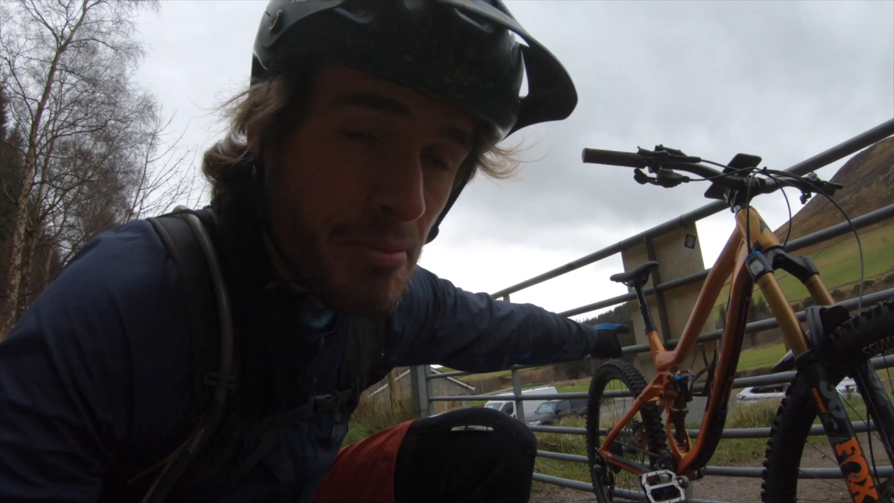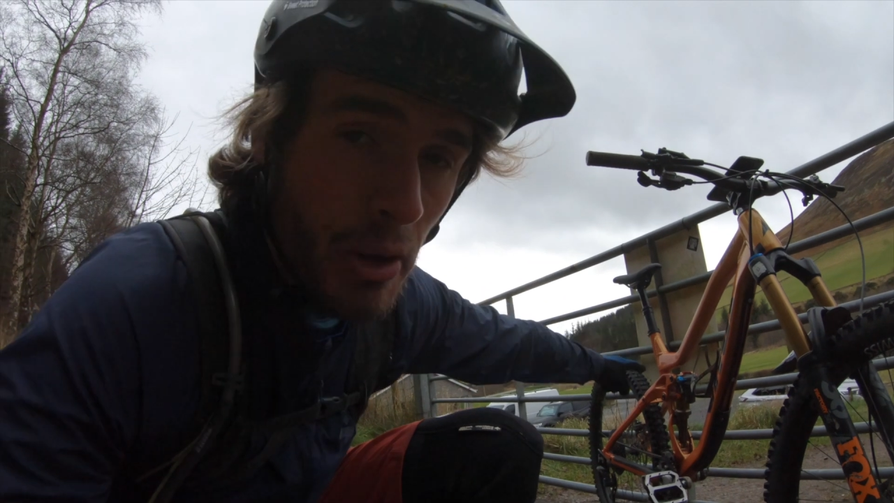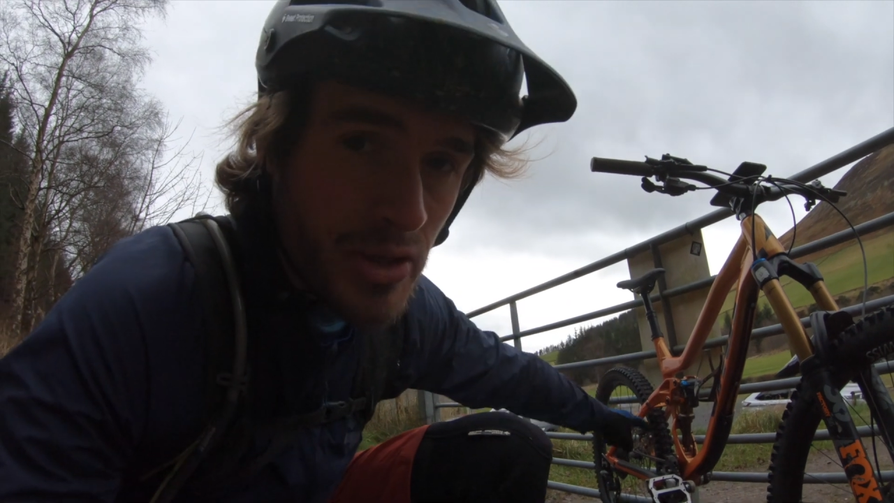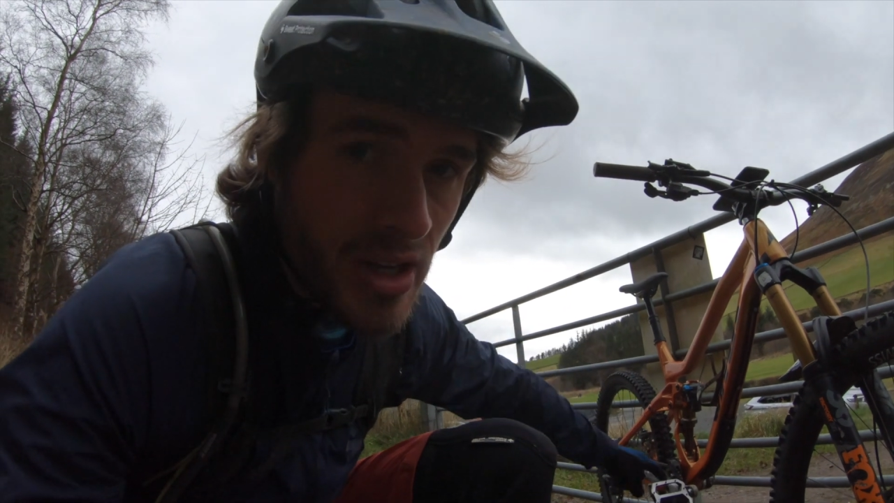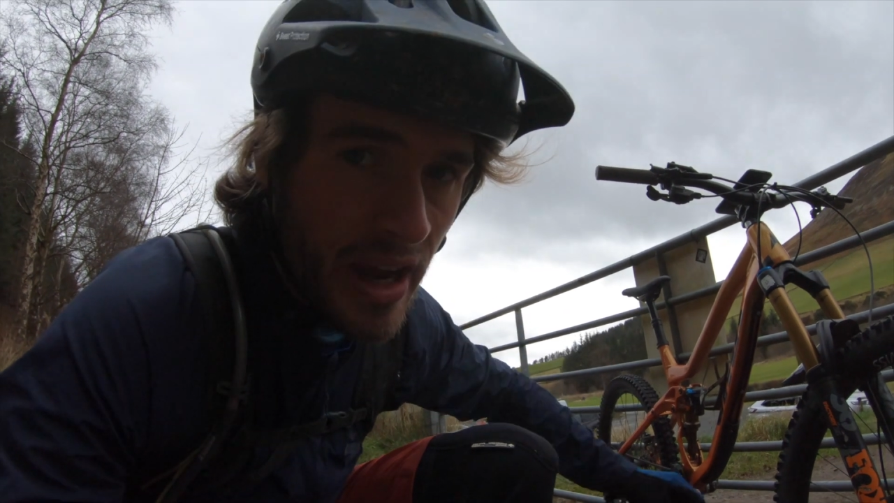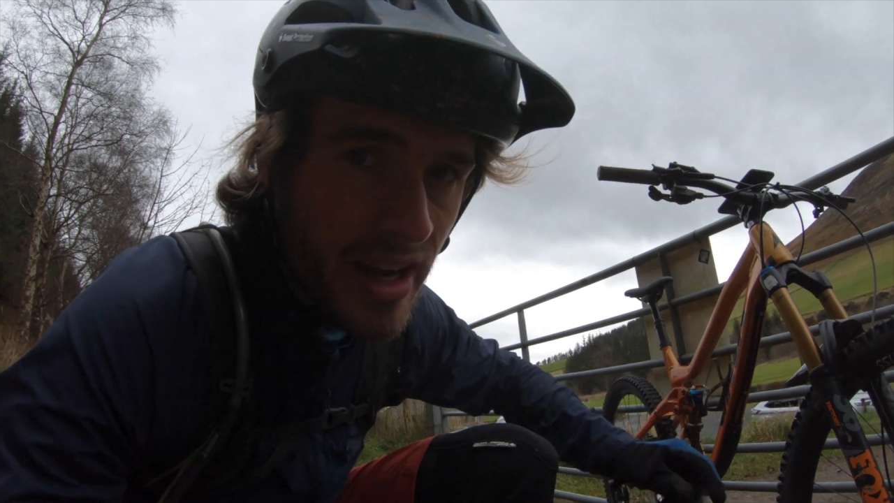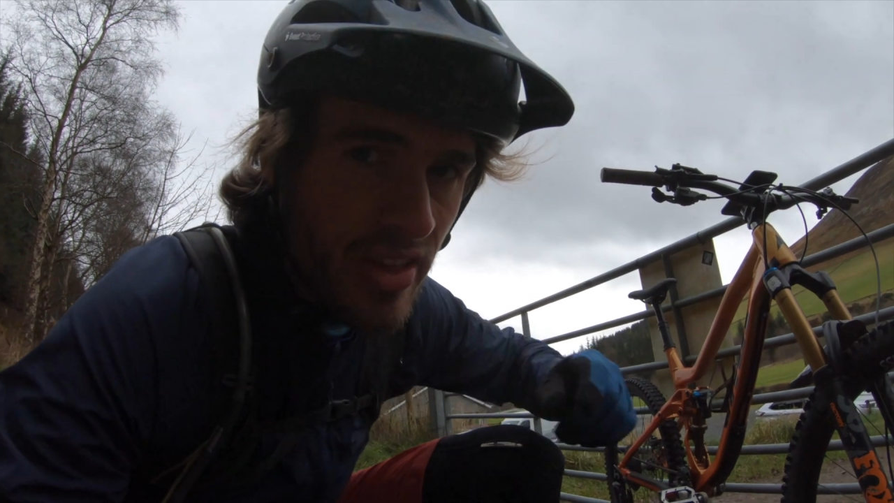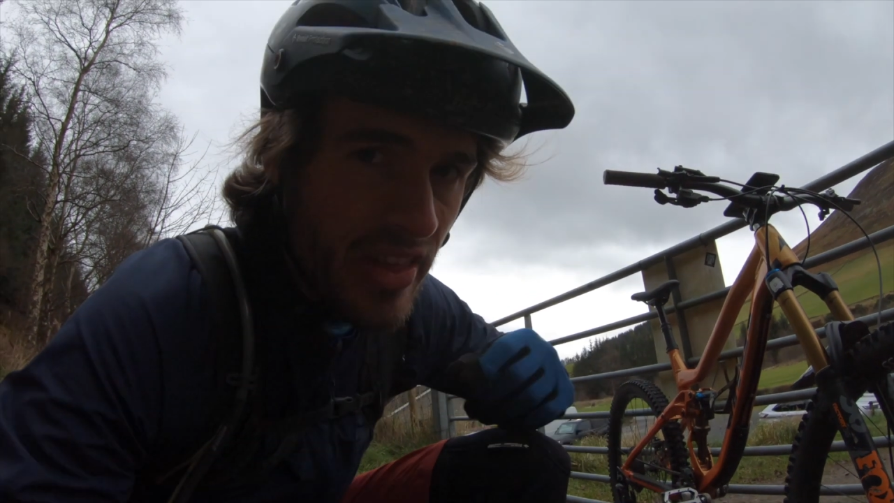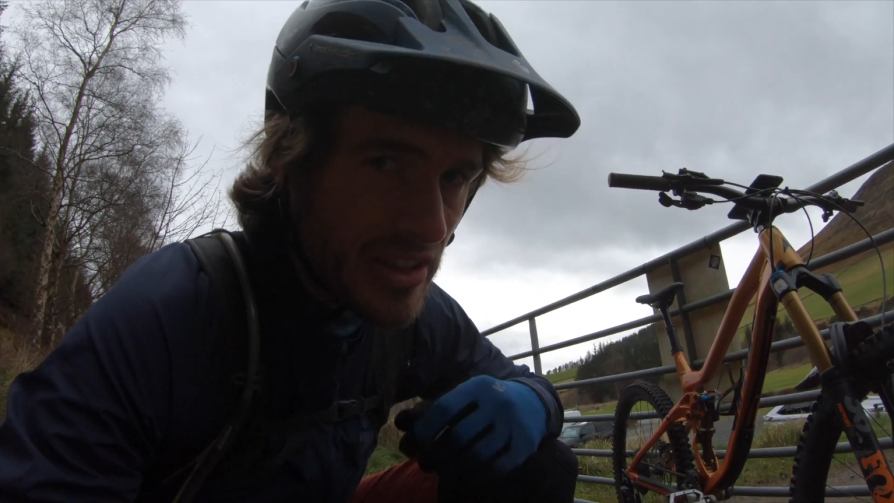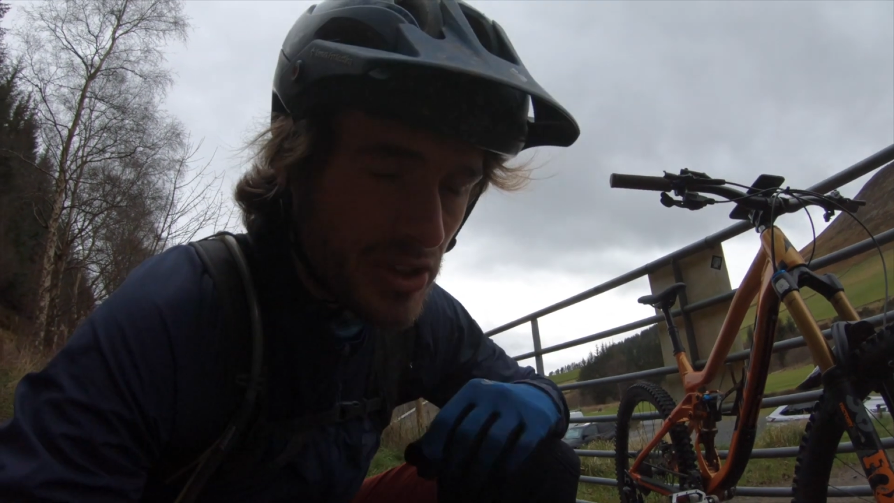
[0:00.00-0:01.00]
post height,
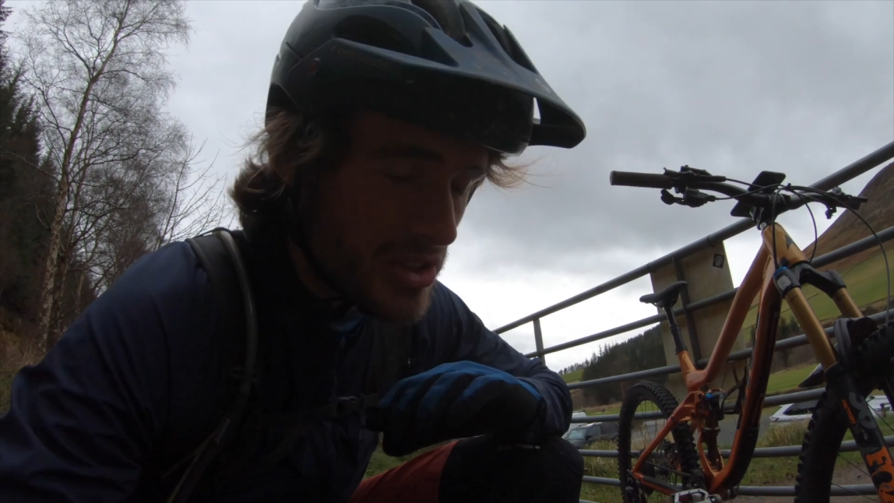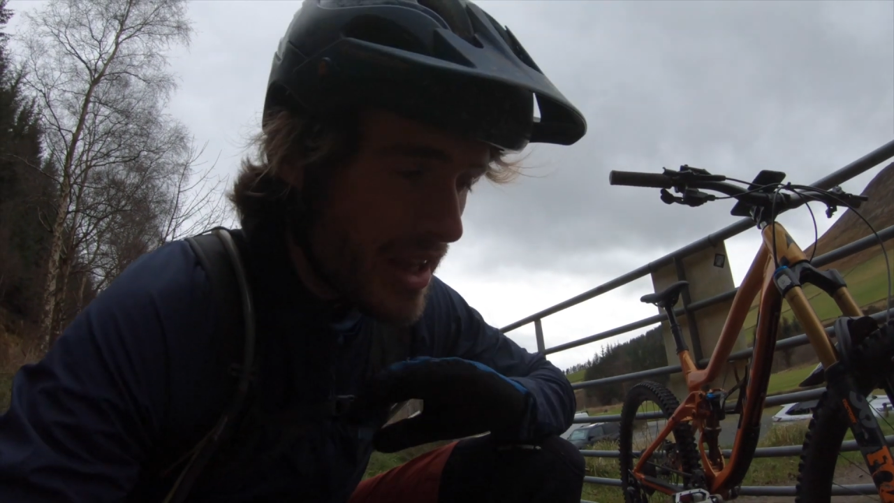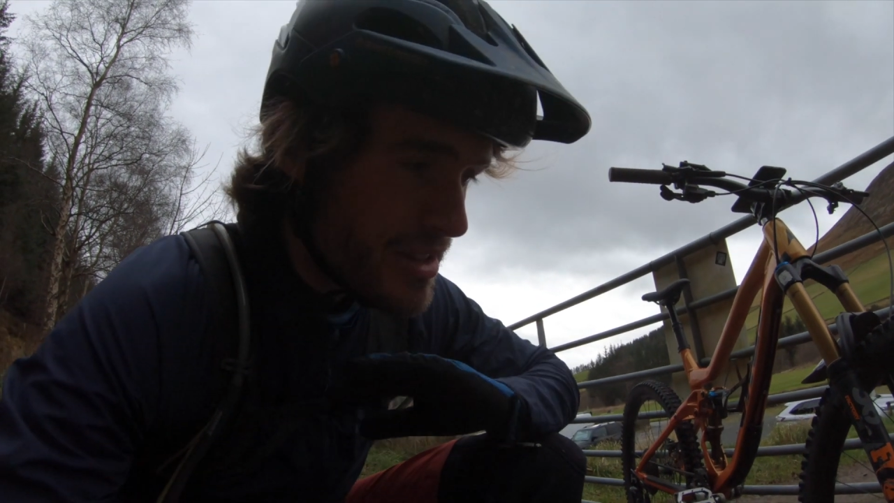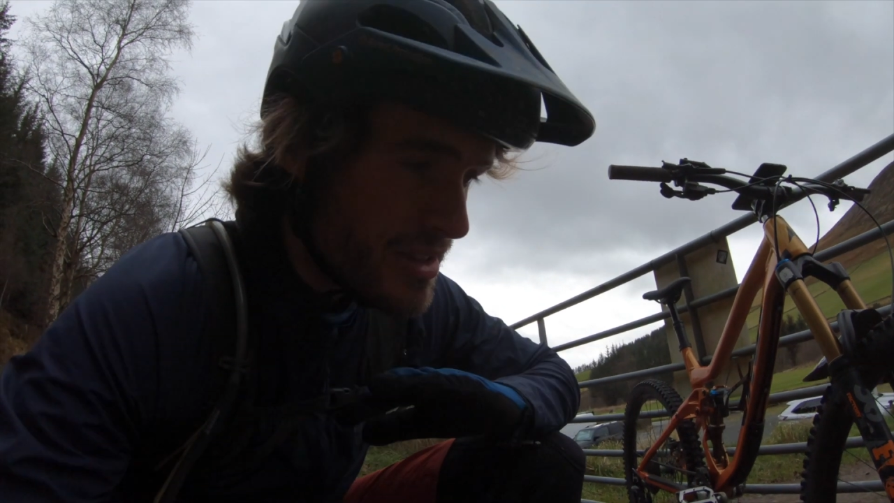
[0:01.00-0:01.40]
that just stayed the